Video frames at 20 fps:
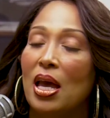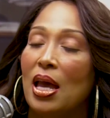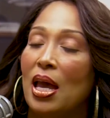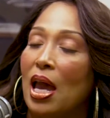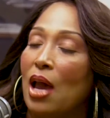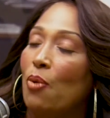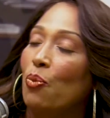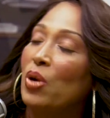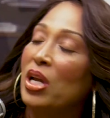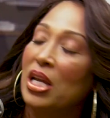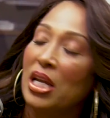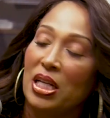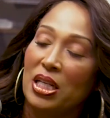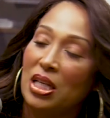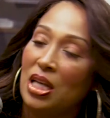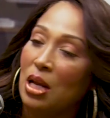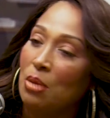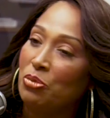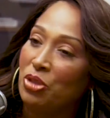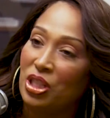And we ended
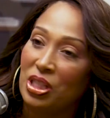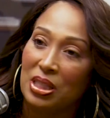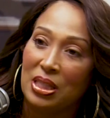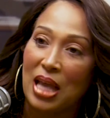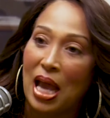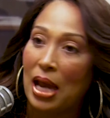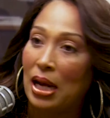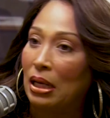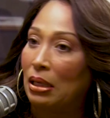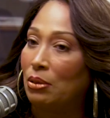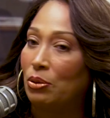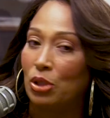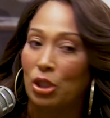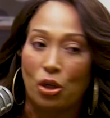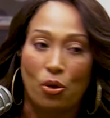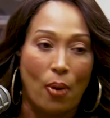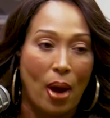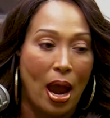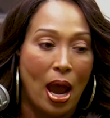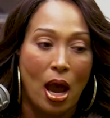up just kind of the
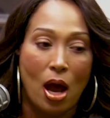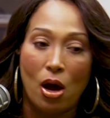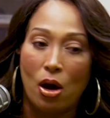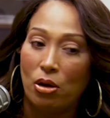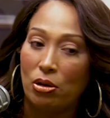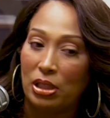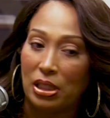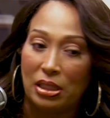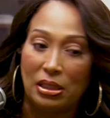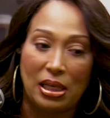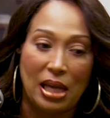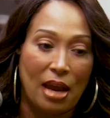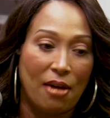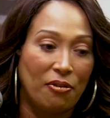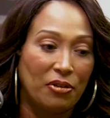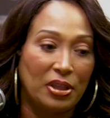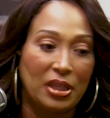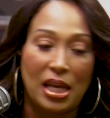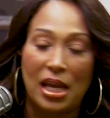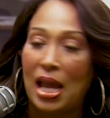crowd and
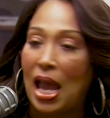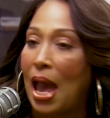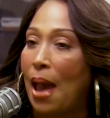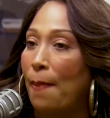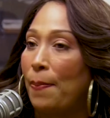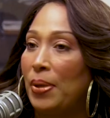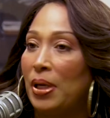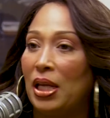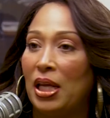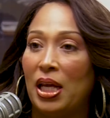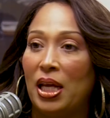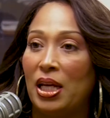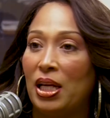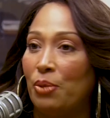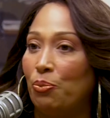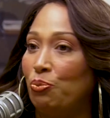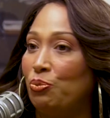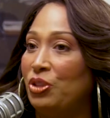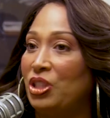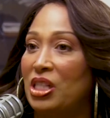everything happening
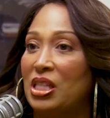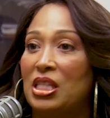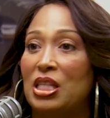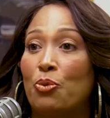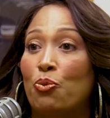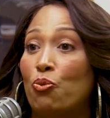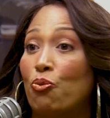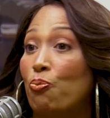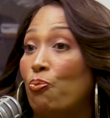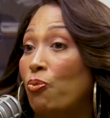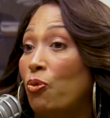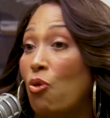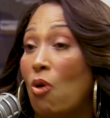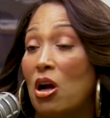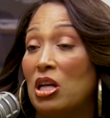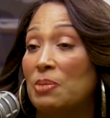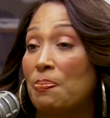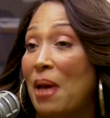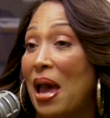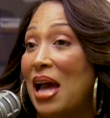and just didn't
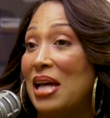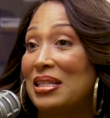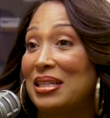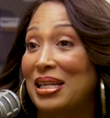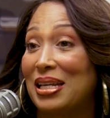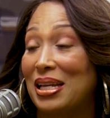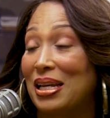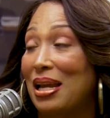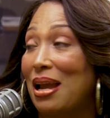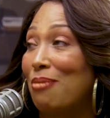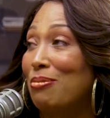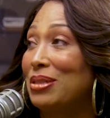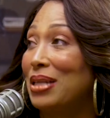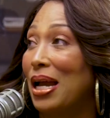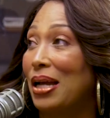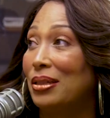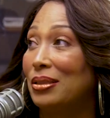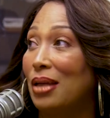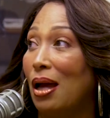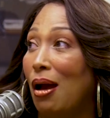cross paths again. And I was
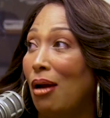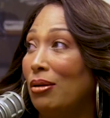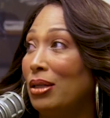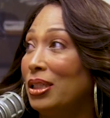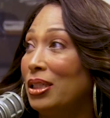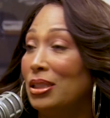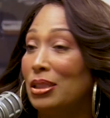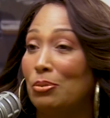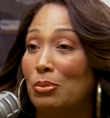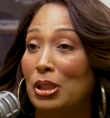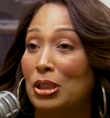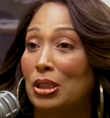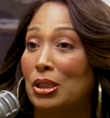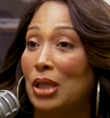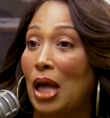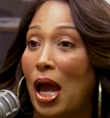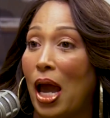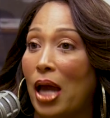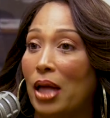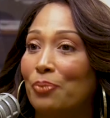like, dog, there's my
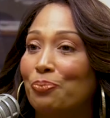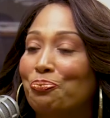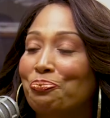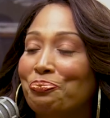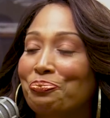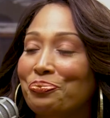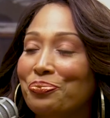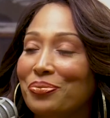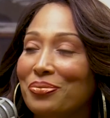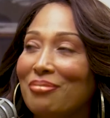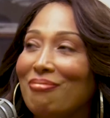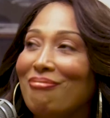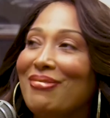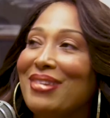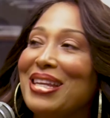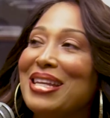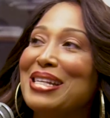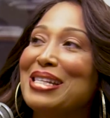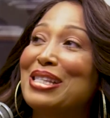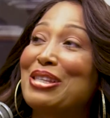shot.
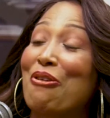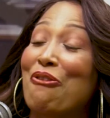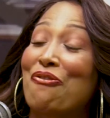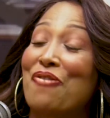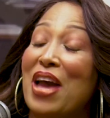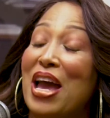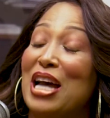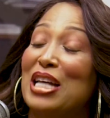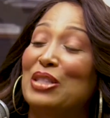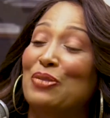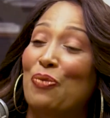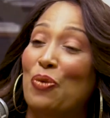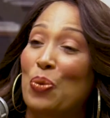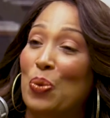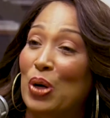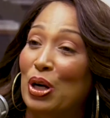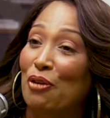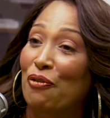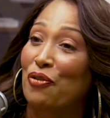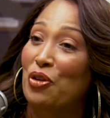So fast
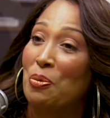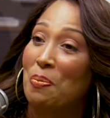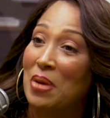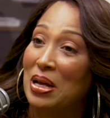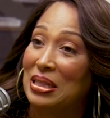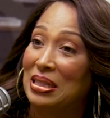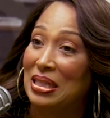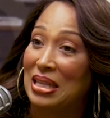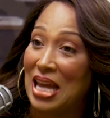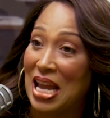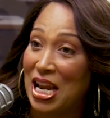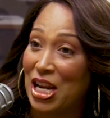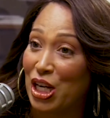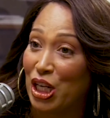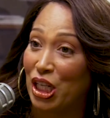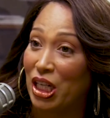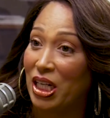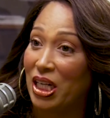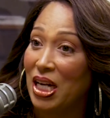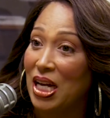forward a few months
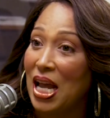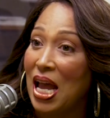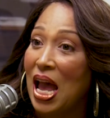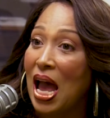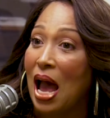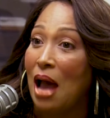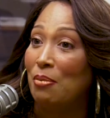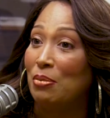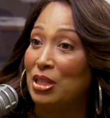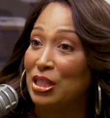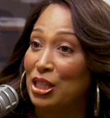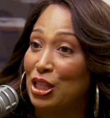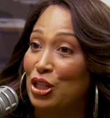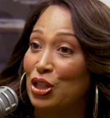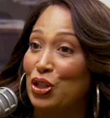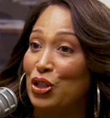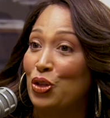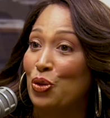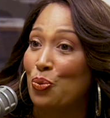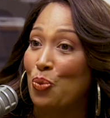later, I'm listening
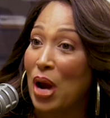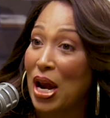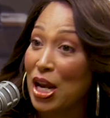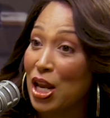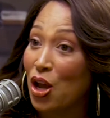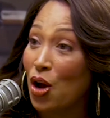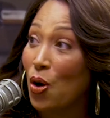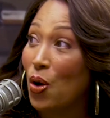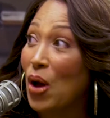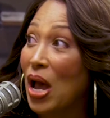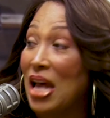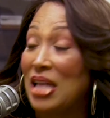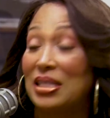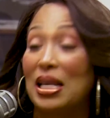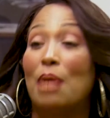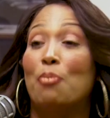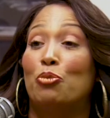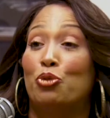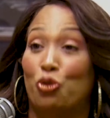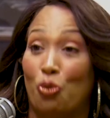to the radio as
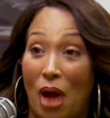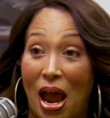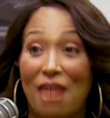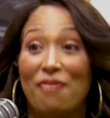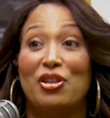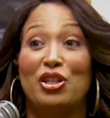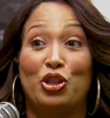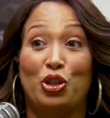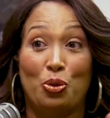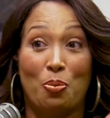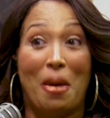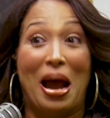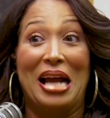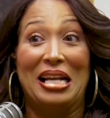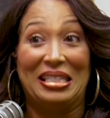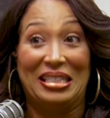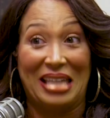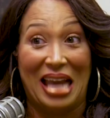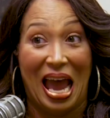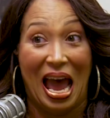I'm driving to my
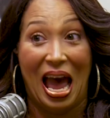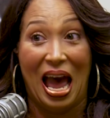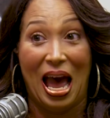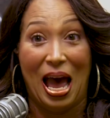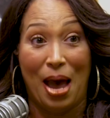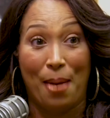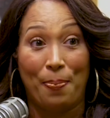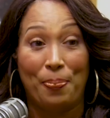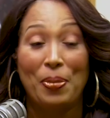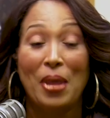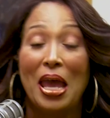job.